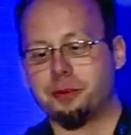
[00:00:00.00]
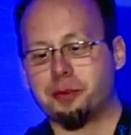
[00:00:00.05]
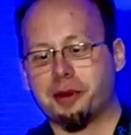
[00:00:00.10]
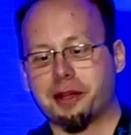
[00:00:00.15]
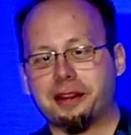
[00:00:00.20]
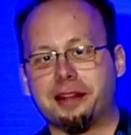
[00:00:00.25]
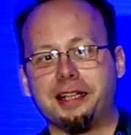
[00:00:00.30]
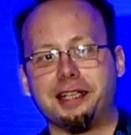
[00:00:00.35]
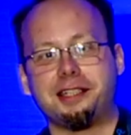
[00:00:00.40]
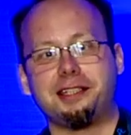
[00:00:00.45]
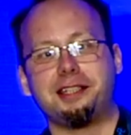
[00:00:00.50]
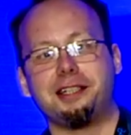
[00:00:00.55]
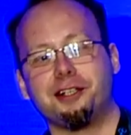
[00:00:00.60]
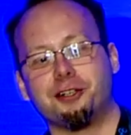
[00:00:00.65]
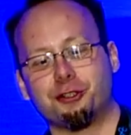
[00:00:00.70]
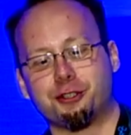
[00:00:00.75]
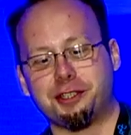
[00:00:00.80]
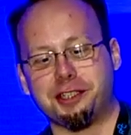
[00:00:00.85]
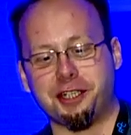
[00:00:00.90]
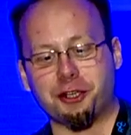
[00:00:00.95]
But the tier
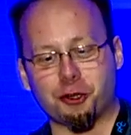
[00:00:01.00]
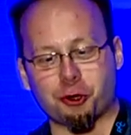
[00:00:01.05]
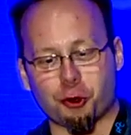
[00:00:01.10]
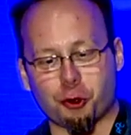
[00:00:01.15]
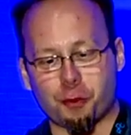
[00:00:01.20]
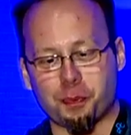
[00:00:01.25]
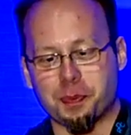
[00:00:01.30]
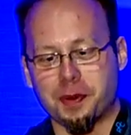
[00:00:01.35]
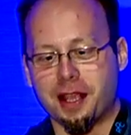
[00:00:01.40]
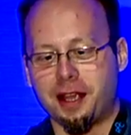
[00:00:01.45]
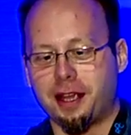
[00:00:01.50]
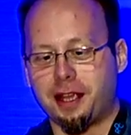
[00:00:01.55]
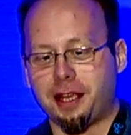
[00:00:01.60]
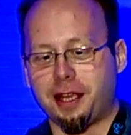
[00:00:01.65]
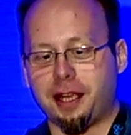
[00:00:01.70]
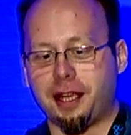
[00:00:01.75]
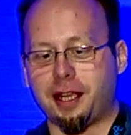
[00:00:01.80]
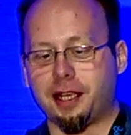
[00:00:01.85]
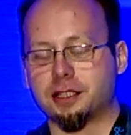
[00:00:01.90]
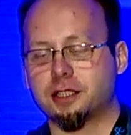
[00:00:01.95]
0
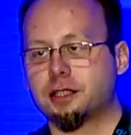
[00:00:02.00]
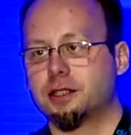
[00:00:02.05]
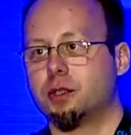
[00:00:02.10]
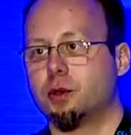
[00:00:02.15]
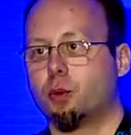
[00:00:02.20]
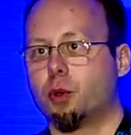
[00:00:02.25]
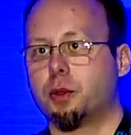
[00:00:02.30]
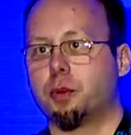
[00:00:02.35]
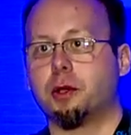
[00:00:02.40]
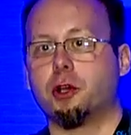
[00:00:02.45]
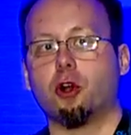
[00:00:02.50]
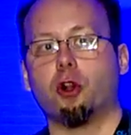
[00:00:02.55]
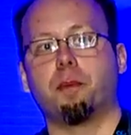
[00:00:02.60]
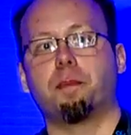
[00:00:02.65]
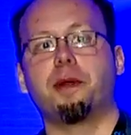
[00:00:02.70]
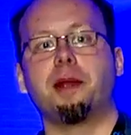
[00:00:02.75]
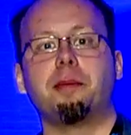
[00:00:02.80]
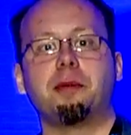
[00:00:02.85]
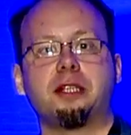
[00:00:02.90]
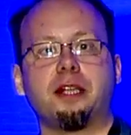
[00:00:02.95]
is what we call
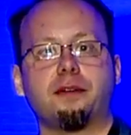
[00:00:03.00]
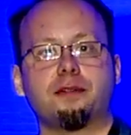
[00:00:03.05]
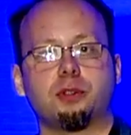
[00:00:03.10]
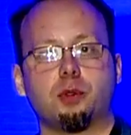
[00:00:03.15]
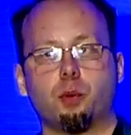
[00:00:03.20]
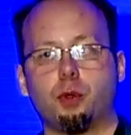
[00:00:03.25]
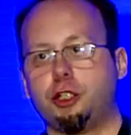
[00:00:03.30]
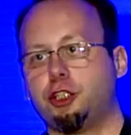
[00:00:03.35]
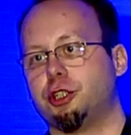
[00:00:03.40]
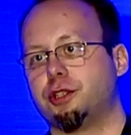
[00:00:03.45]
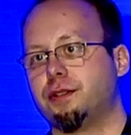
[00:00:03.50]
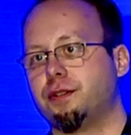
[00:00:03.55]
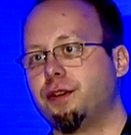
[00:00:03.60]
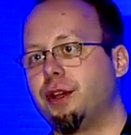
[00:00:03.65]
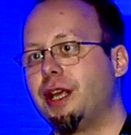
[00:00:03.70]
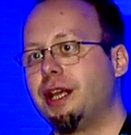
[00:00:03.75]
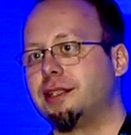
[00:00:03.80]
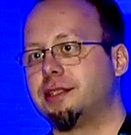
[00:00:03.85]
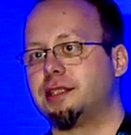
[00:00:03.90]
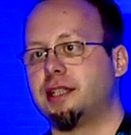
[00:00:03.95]
primitives, which is
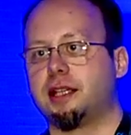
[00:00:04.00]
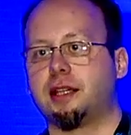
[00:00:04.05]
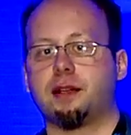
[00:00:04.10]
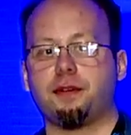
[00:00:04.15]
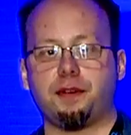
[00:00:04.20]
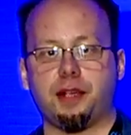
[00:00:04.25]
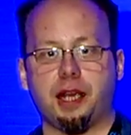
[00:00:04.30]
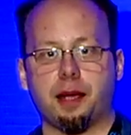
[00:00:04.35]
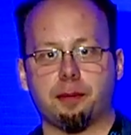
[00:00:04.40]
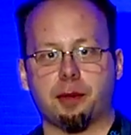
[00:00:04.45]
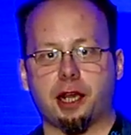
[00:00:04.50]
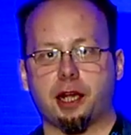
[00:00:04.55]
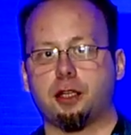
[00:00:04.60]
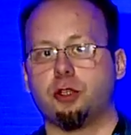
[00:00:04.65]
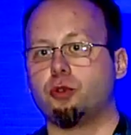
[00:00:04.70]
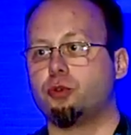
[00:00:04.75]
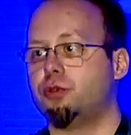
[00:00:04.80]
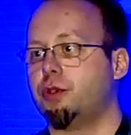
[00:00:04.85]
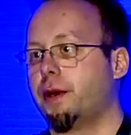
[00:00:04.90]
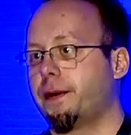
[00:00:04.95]
things that the VM can
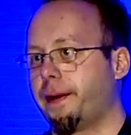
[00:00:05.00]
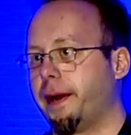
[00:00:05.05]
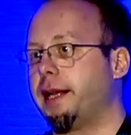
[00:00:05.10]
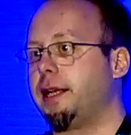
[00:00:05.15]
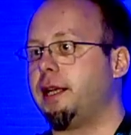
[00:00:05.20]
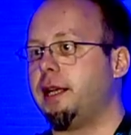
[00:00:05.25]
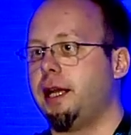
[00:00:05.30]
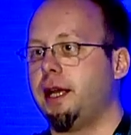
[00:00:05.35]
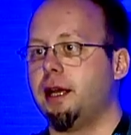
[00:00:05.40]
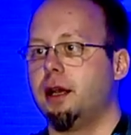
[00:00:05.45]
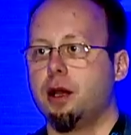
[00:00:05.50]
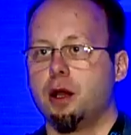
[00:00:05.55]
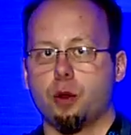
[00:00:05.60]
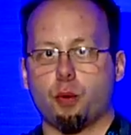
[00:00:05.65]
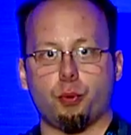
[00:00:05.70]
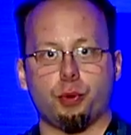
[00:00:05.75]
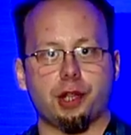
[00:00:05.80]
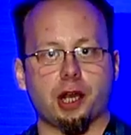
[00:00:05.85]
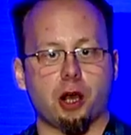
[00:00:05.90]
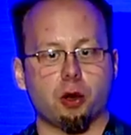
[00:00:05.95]
do directly
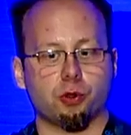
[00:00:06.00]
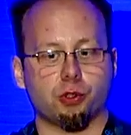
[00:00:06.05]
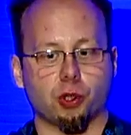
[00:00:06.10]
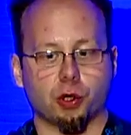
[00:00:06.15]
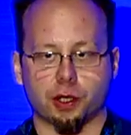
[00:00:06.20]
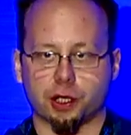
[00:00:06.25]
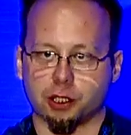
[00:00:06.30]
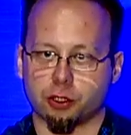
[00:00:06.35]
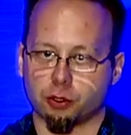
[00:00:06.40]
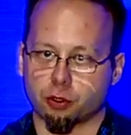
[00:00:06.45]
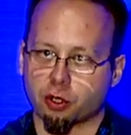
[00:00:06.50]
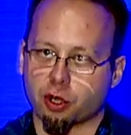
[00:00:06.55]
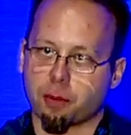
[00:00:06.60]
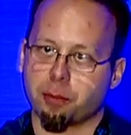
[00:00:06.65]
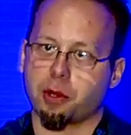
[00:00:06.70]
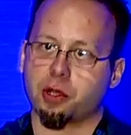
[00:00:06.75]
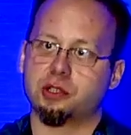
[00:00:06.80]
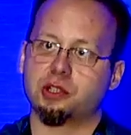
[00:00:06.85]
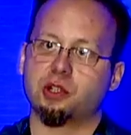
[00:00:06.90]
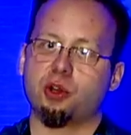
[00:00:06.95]
without talking to
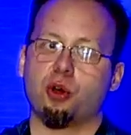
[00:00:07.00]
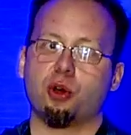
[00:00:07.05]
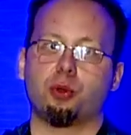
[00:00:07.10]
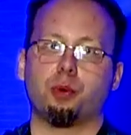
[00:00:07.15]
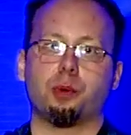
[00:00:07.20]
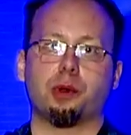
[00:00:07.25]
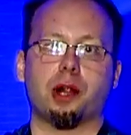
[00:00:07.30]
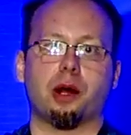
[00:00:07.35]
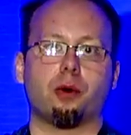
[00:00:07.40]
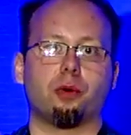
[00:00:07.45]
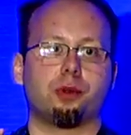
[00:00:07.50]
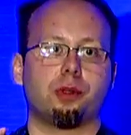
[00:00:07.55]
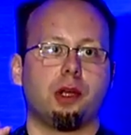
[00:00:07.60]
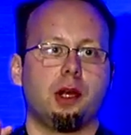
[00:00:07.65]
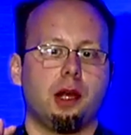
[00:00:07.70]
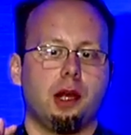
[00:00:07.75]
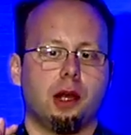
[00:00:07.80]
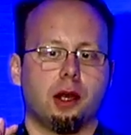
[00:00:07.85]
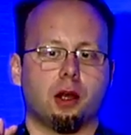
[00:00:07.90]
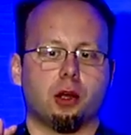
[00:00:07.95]
Roblox code, without
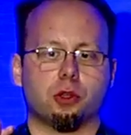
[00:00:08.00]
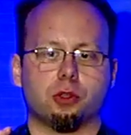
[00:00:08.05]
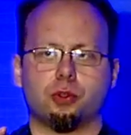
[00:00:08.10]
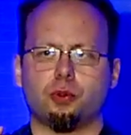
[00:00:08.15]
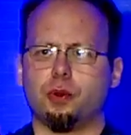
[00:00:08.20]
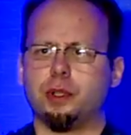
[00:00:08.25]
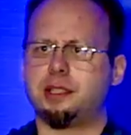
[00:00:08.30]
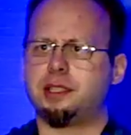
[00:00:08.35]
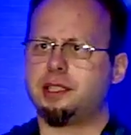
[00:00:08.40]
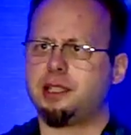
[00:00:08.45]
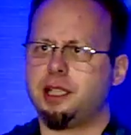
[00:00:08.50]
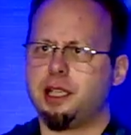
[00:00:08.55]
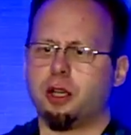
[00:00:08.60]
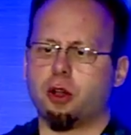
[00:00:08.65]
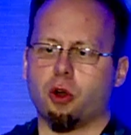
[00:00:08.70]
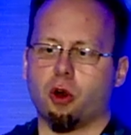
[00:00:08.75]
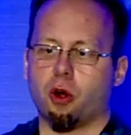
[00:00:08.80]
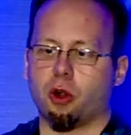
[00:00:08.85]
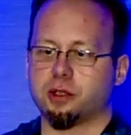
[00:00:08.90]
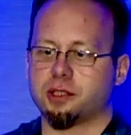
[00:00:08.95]
doing C
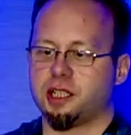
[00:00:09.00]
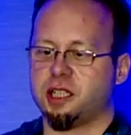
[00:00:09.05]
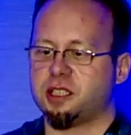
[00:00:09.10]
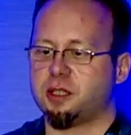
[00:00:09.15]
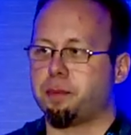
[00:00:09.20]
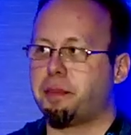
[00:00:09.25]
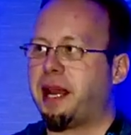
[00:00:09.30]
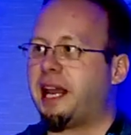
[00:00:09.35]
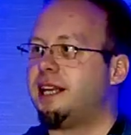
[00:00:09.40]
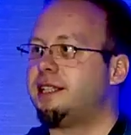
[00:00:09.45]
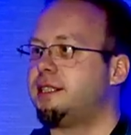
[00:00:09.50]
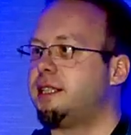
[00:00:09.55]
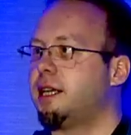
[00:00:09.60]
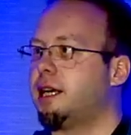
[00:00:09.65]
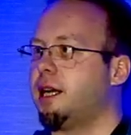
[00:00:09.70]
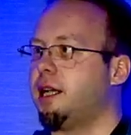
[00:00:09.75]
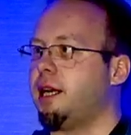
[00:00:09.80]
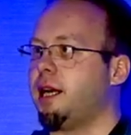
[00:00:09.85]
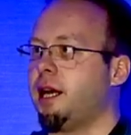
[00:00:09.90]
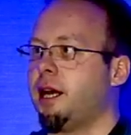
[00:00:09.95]
calls. It's
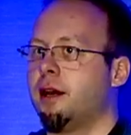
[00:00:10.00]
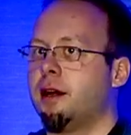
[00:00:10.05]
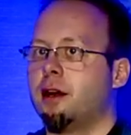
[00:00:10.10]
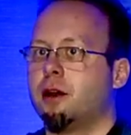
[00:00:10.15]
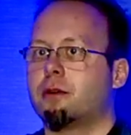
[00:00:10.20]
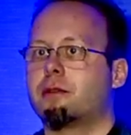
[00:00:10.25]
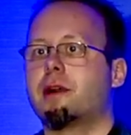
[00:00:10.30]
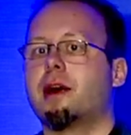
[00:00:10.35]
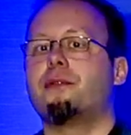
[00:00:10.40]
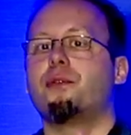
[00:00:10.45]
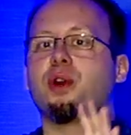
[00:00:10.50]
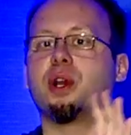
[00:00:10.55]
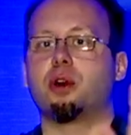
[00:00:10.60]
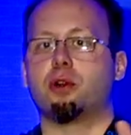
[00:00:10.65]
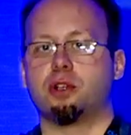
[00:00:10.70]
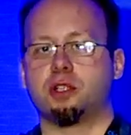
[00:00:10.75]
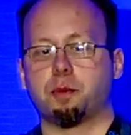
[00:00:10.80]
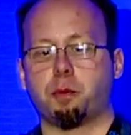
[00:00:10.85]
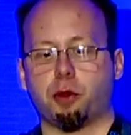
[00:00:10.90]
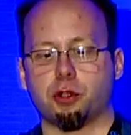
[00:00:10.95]
basically roughly
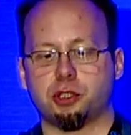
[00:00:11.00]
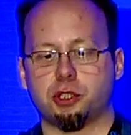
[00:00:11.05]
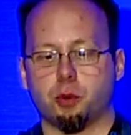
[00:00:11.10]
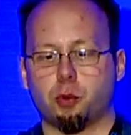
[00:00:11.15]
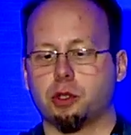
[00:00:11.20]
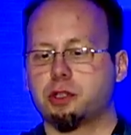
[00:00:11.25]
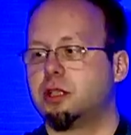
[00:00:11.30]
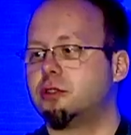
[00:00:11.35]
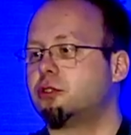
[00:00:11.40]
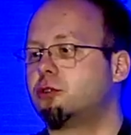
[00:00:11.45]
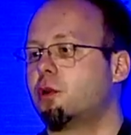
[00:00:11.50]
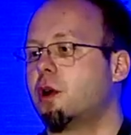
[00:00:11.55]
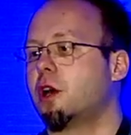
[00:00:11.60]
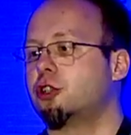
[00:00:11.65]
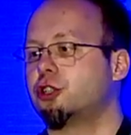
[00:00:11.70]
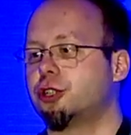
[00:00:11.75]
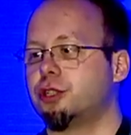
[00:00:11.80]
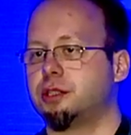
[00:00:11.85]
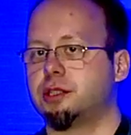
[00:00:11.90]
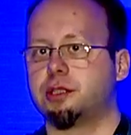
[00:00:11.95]
corresponds to what
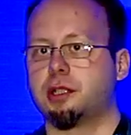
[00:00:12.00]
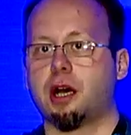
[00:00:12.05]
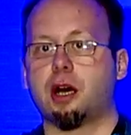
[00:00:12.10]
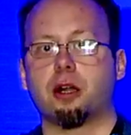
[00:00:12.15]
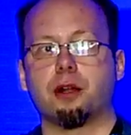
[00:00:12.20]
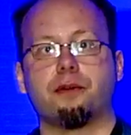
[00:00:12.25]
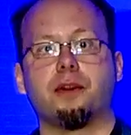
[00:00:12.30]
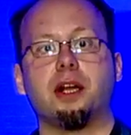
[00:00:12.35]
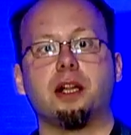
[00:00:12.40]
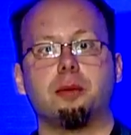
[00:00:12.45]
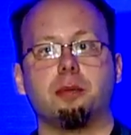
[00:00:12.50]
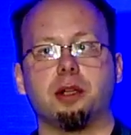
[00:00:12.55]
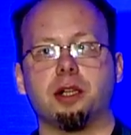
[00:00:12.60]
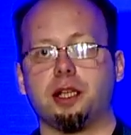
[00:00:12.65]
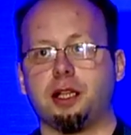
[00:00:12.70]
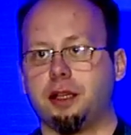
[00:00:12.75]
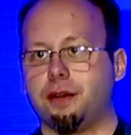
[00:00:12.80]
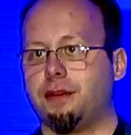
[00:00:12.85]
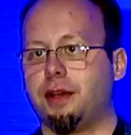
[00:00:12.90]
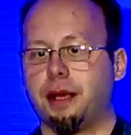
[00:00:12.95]
instructions are available
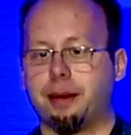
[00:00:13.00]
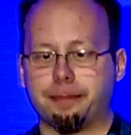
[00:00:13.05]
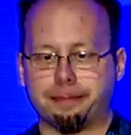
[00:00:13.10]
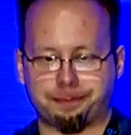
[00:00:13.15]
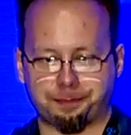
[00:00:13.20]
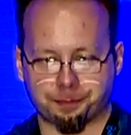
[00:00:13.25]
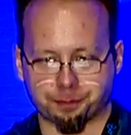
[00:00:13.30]
in the VM.